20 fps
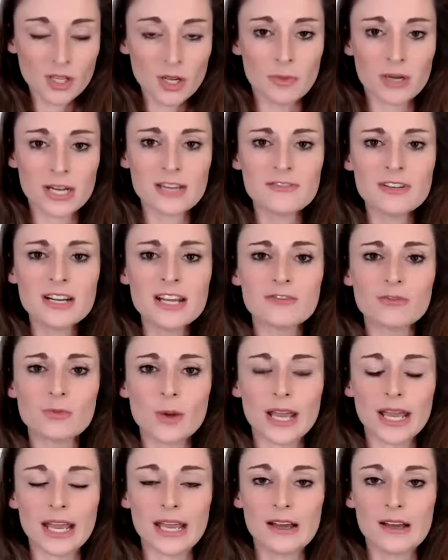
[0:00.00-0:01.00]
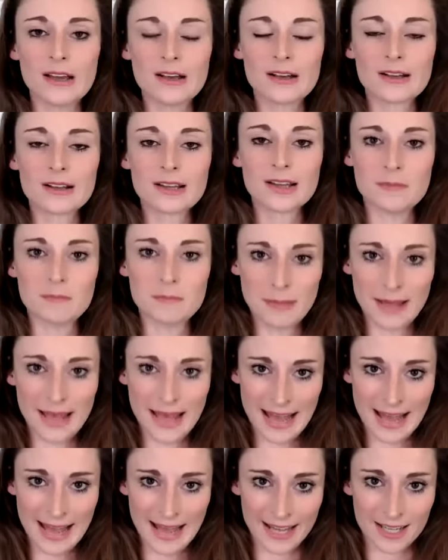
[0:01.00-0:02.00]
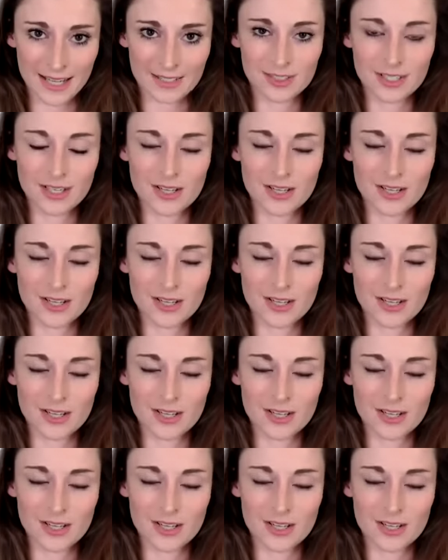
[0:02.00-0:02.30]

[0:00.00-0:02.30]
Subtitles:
But even if we compare,